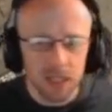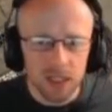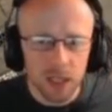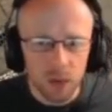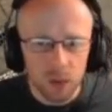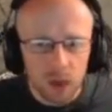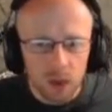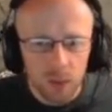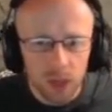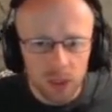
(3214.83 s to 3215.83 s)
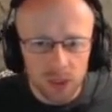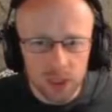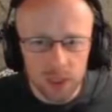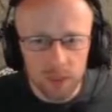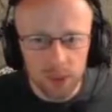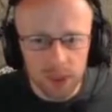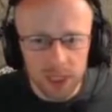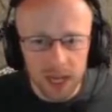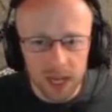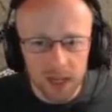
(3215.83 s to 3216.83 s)
So, we are just going to push
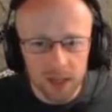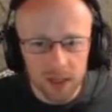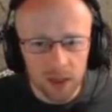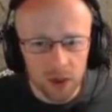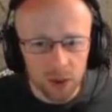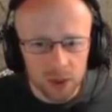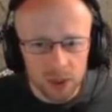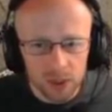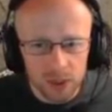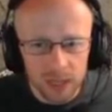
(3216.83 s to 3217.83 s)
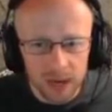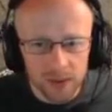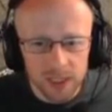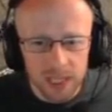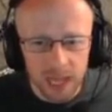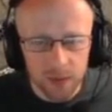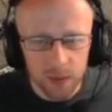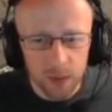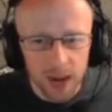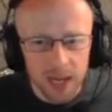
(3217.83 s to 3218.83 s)
our horse carriages out
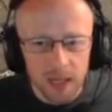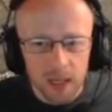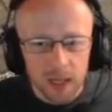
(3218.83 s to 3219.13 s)
the way.